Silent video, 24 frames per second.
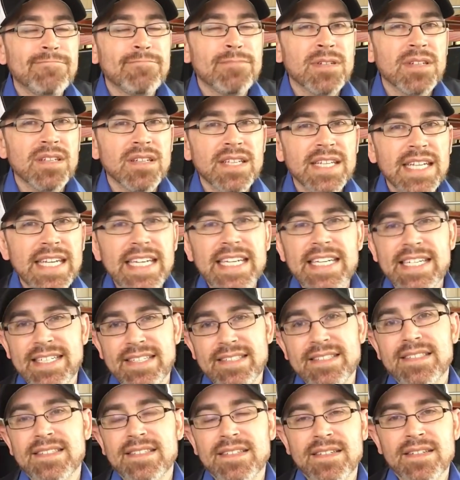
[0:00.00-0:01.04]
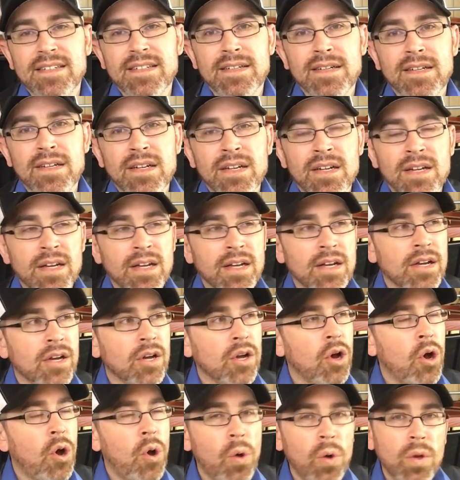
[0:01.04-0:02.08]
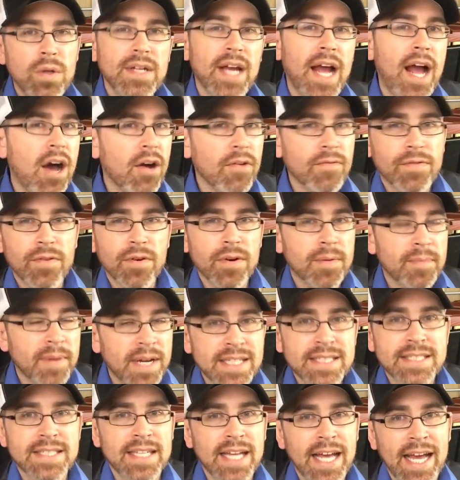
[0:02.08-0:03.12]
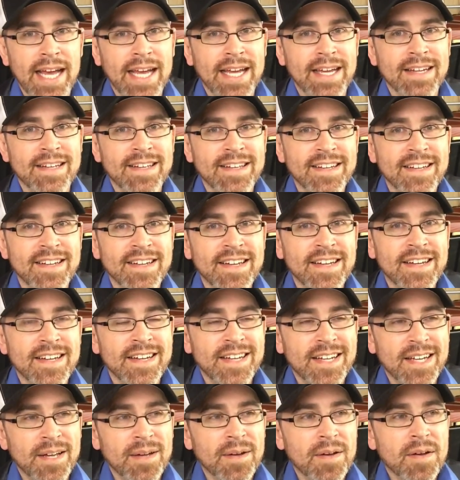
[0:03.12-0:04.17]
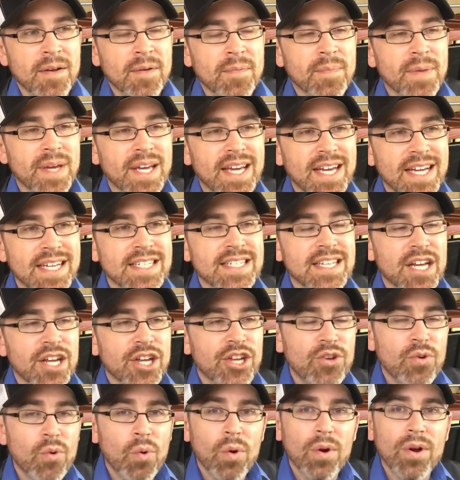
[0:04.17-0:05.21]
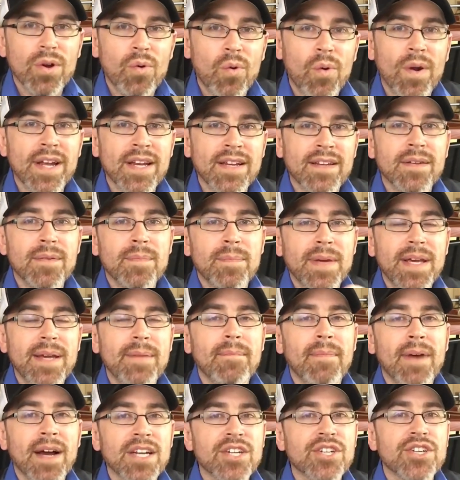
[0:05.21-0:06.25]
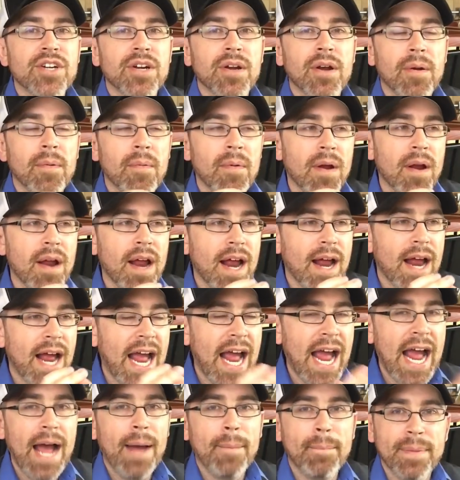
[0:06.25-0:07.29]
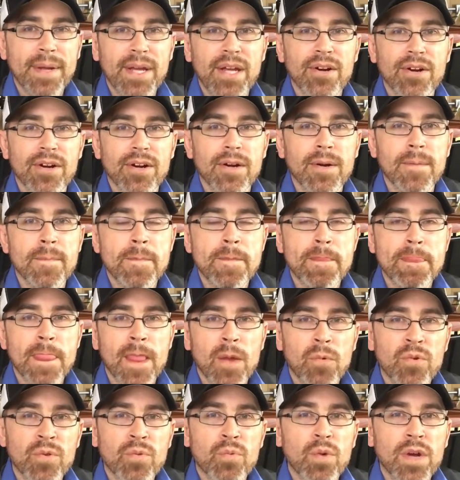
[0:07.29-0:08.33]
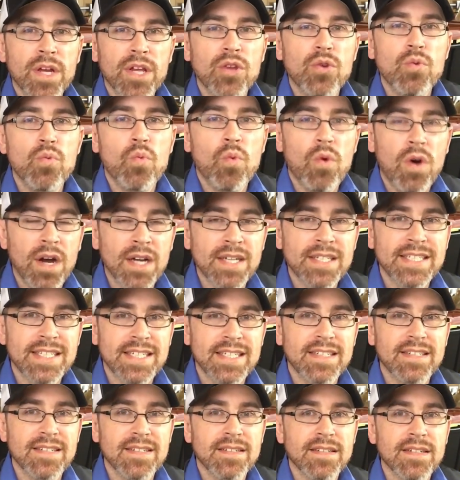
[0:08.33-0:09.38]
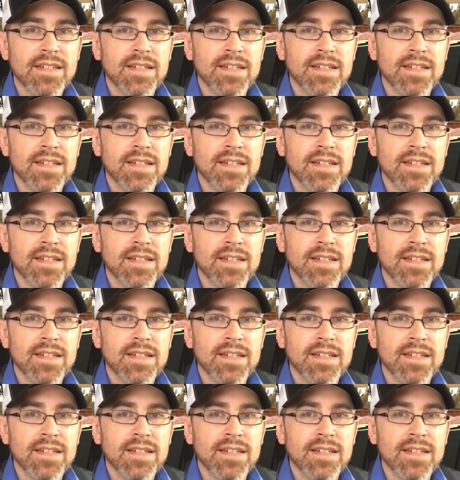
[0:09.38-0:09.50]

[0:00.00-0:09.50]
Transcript: please hold out for a Mustang, because you're going to be much happier with what you wanted